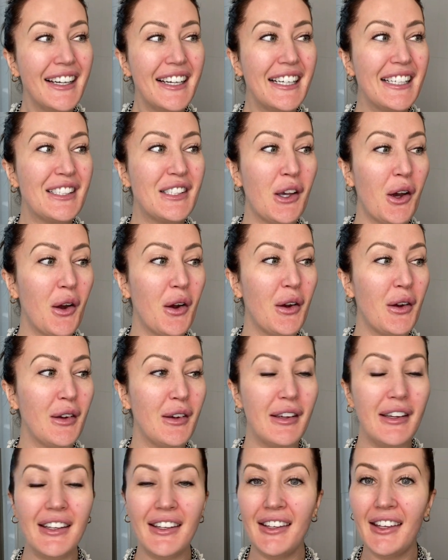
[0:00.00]
So
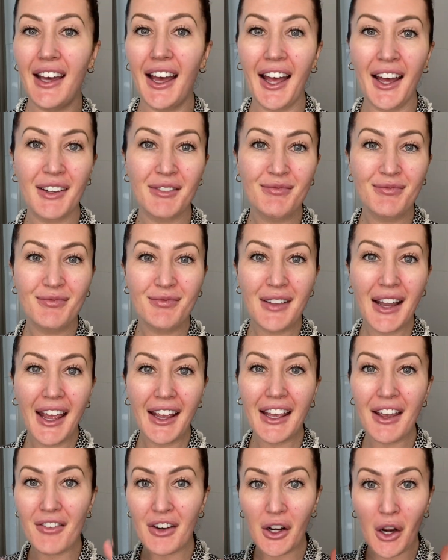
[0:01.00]
yeah,
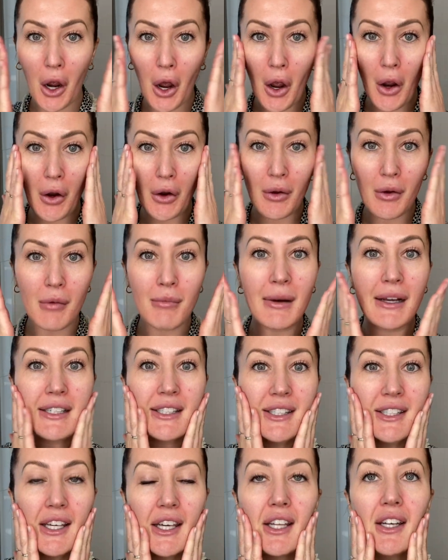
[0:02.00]
give it a go. My
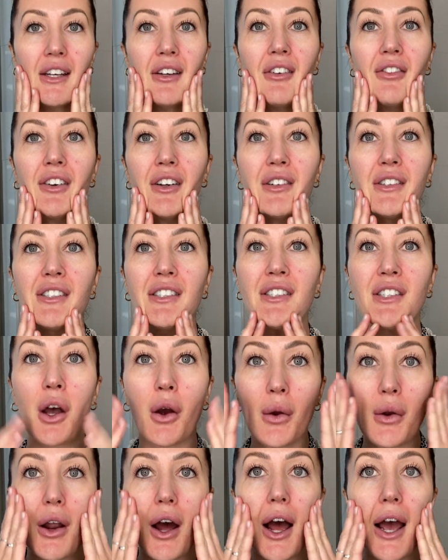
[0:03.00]
skin feels
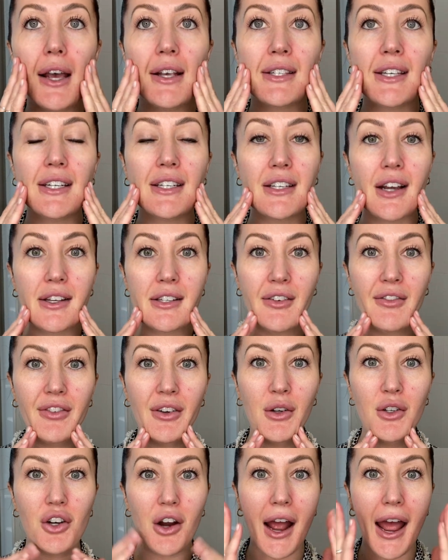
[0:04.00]
so nice. It doesn't
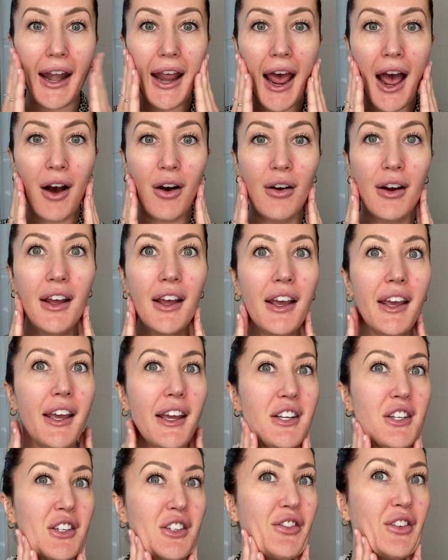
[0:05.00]
feel dried out.
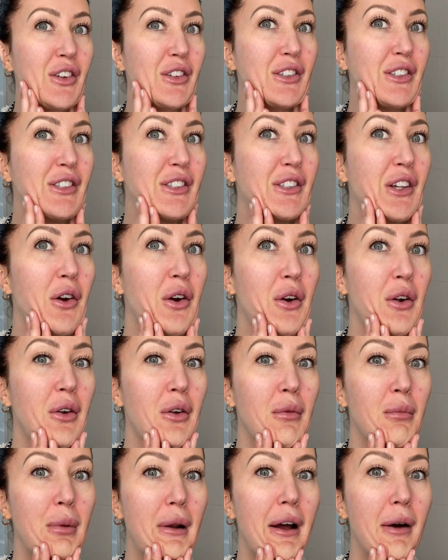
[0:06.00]
It just feels
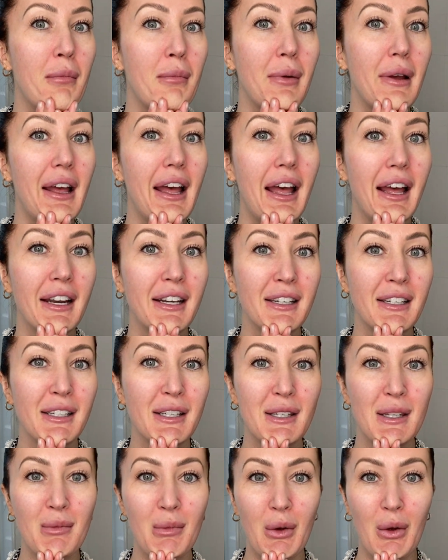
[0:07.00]
so plump and
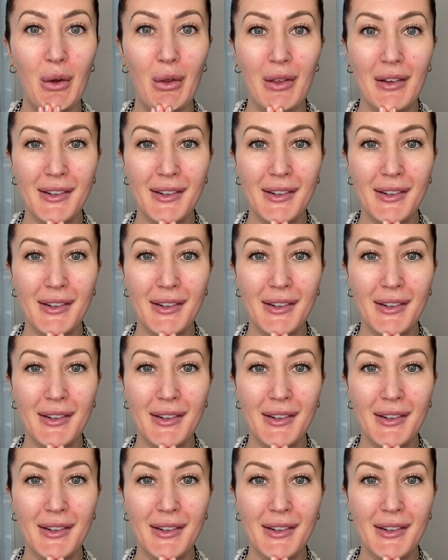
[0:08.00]
smooth.